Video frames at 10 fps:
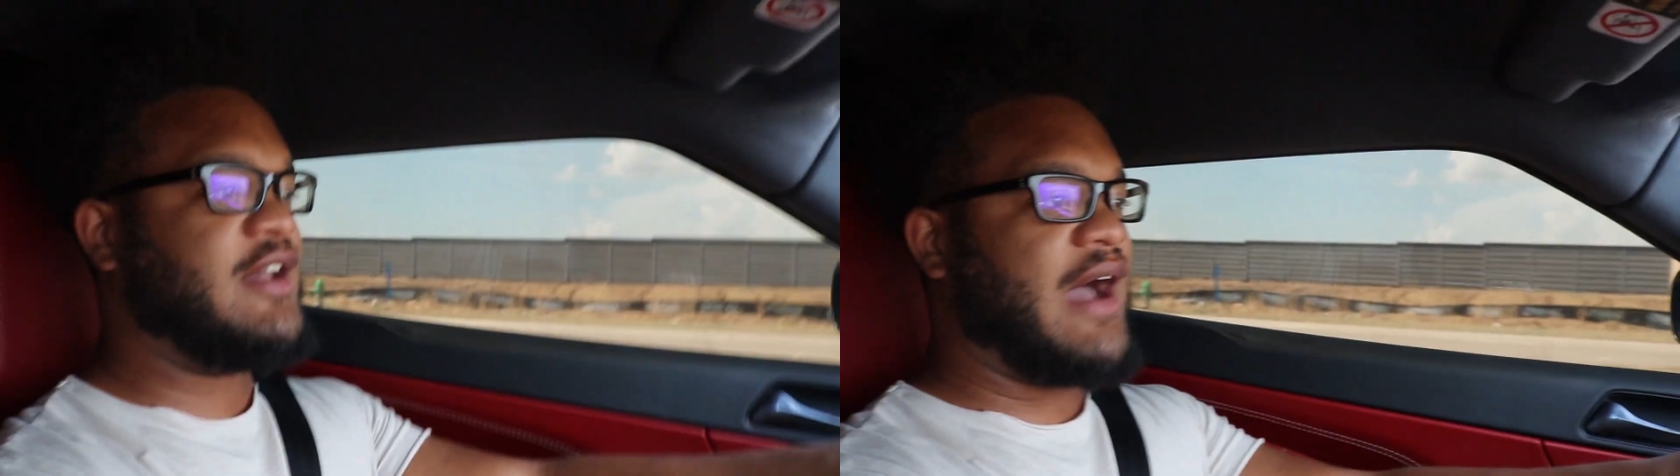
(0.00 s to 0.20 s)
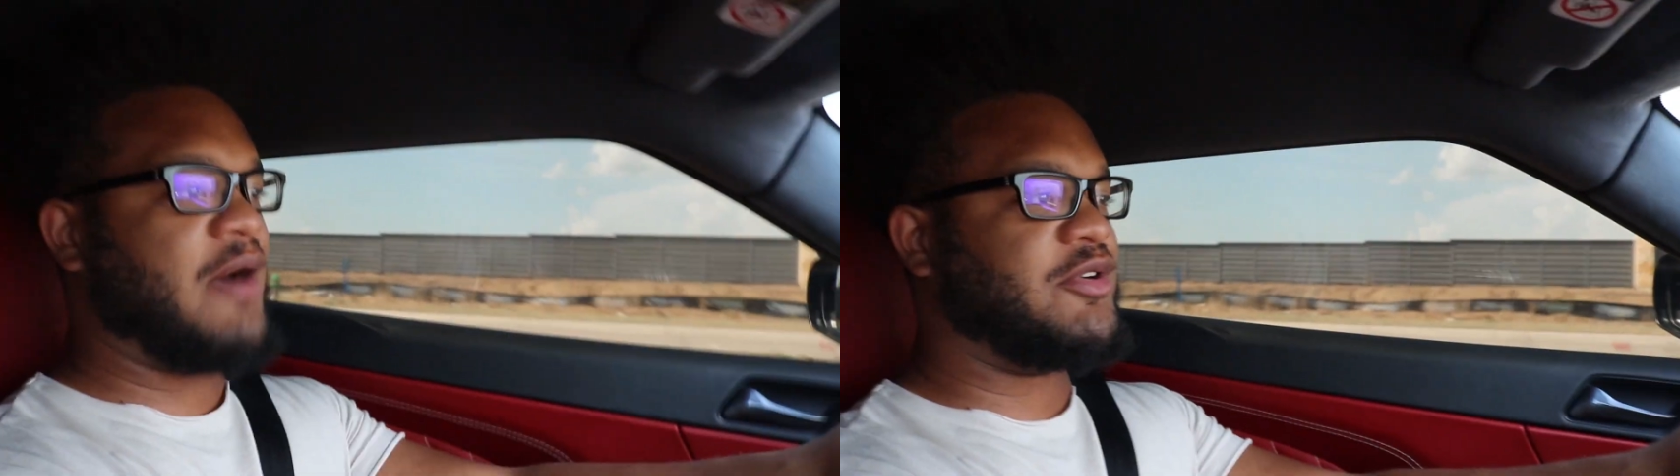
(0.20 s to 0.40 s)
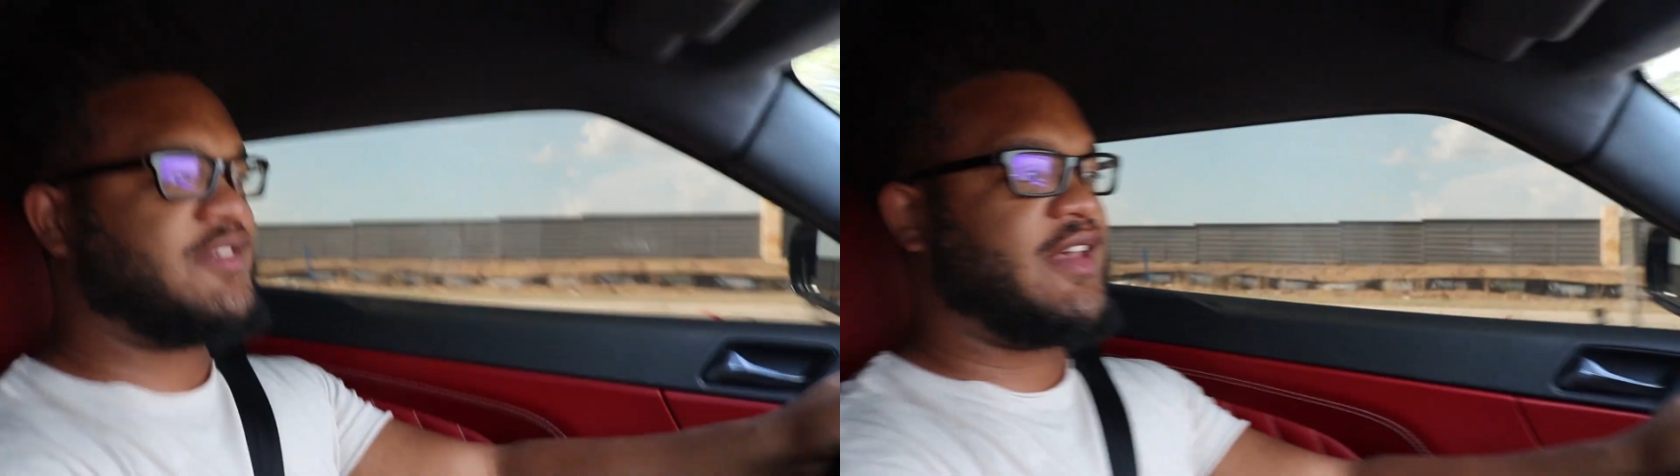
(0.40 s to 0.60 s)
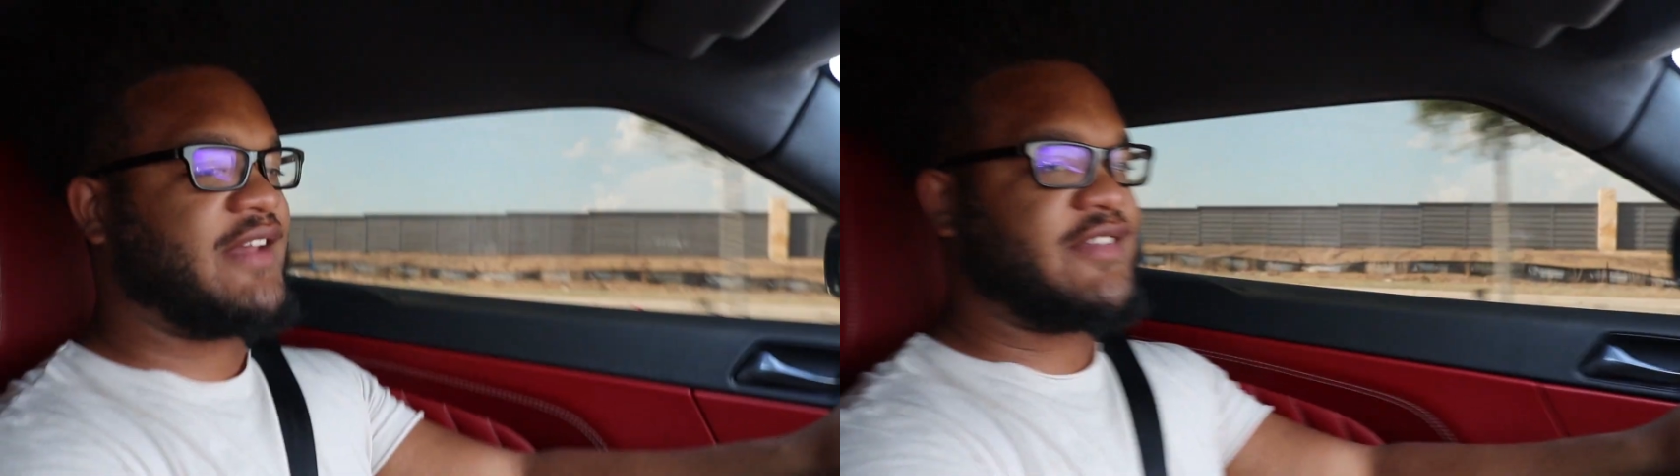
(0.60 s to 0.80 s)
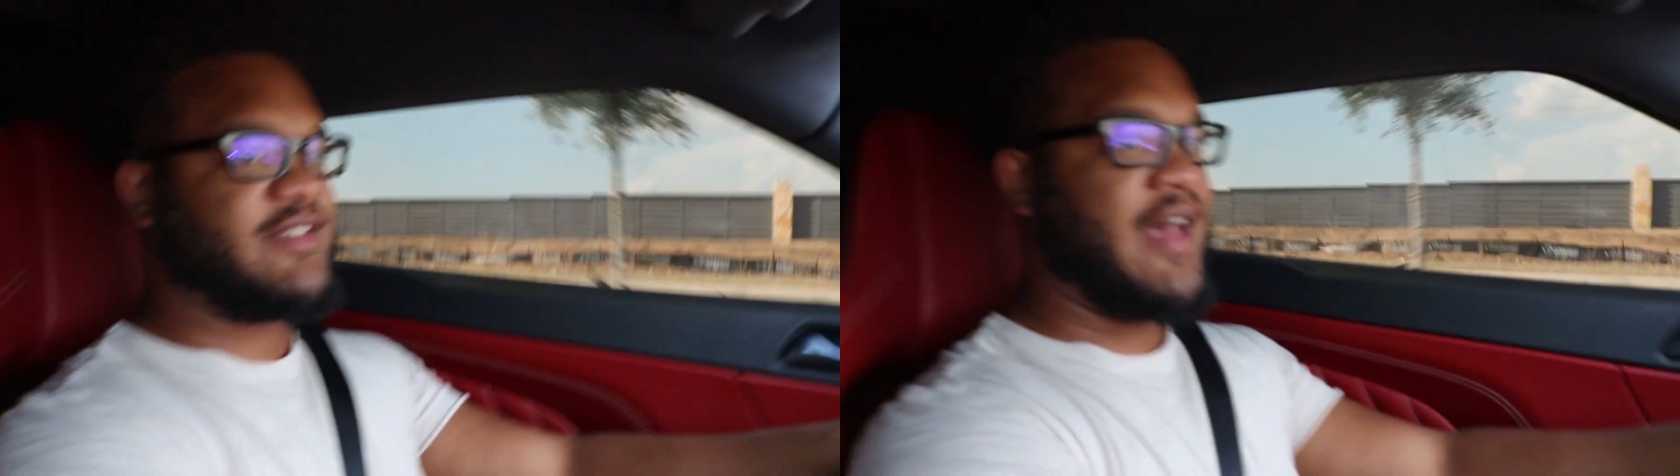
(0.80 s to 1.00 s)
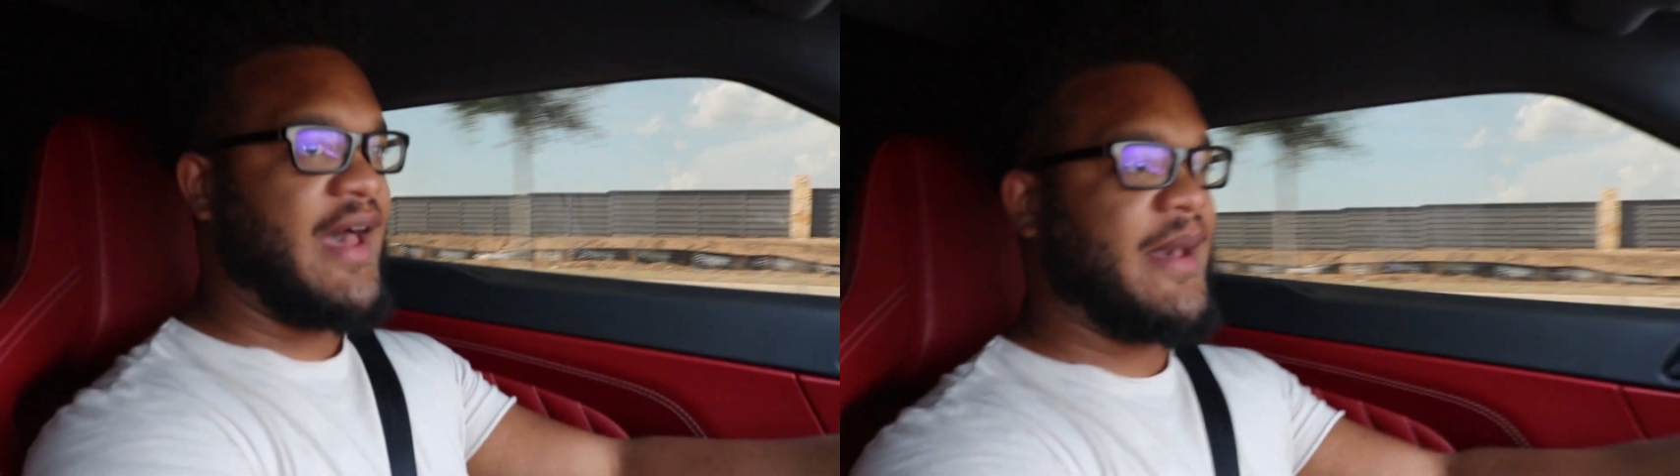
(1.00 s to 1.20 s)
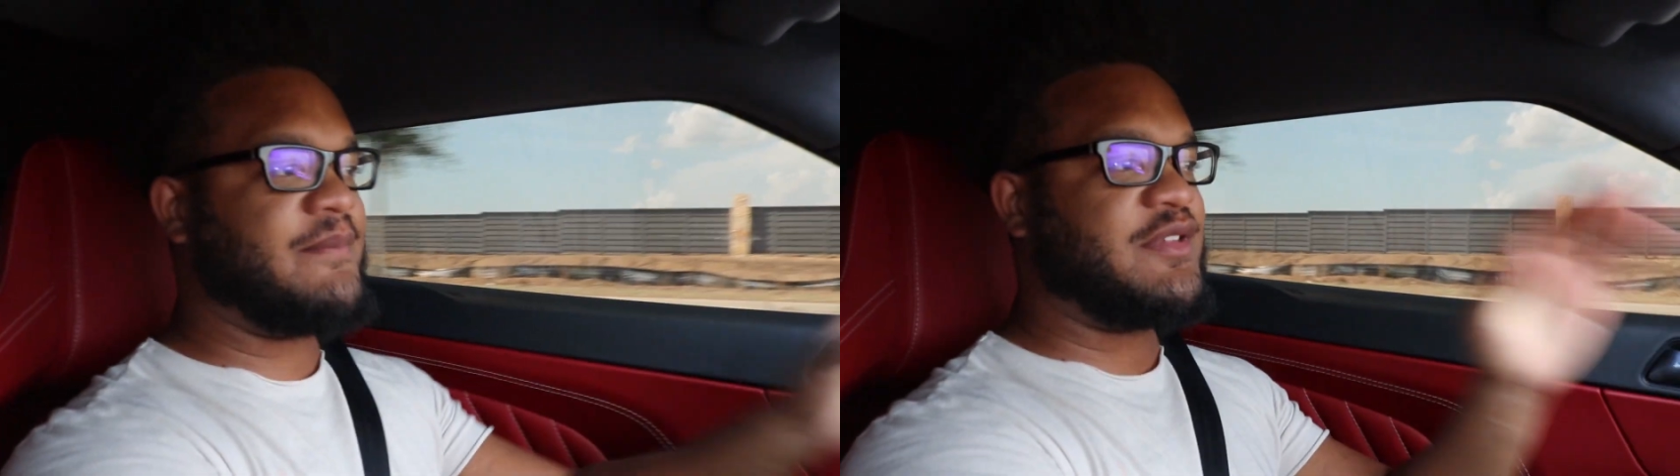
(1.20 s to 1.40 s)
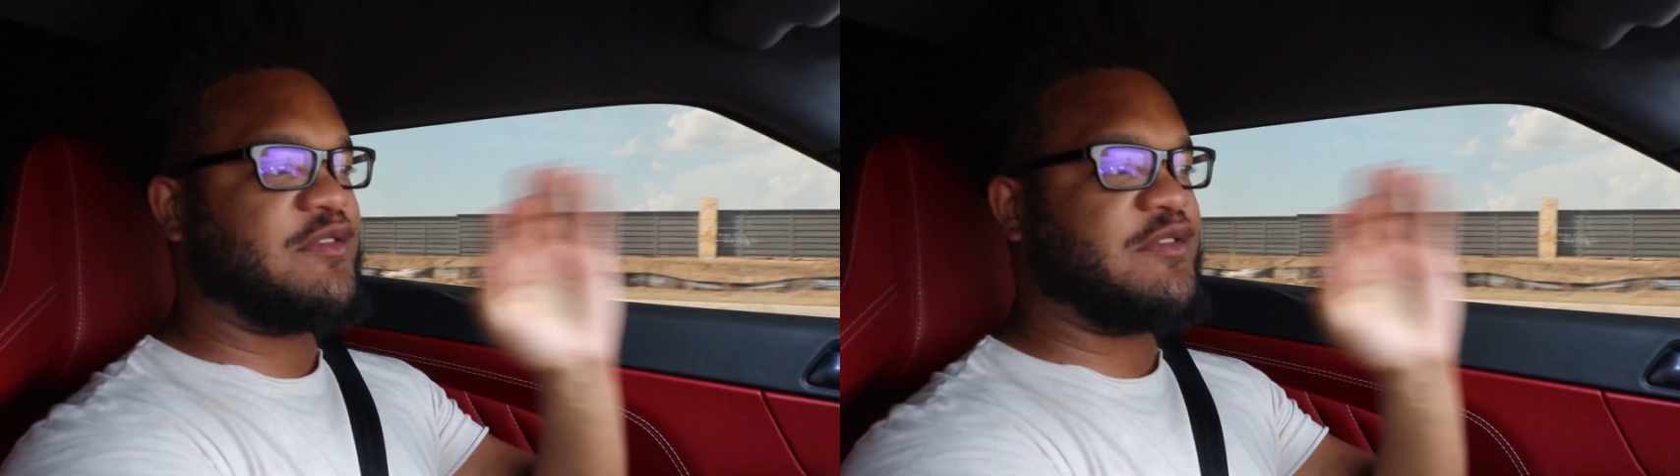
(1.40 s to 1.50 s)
I would take the time to